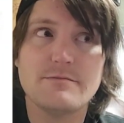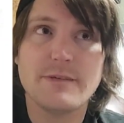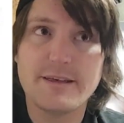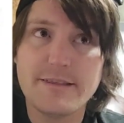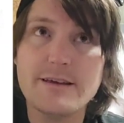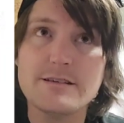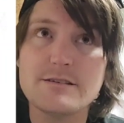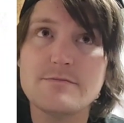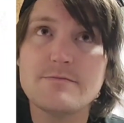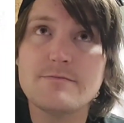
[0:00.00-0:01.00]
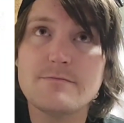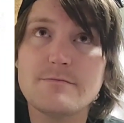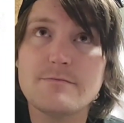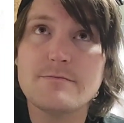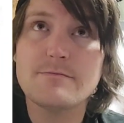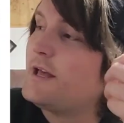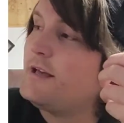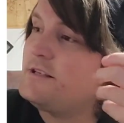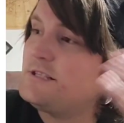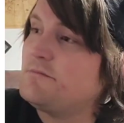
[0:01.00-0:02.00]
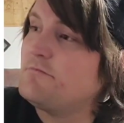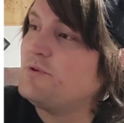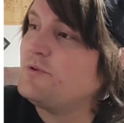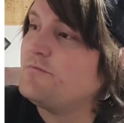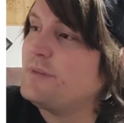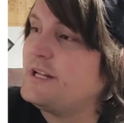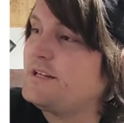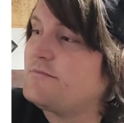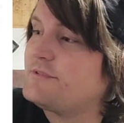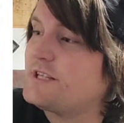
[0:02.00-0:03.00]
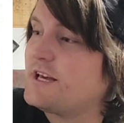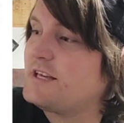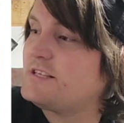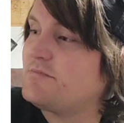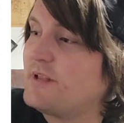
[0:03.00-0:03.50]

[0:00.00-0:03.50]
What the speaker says: like this. A simple, medium-sized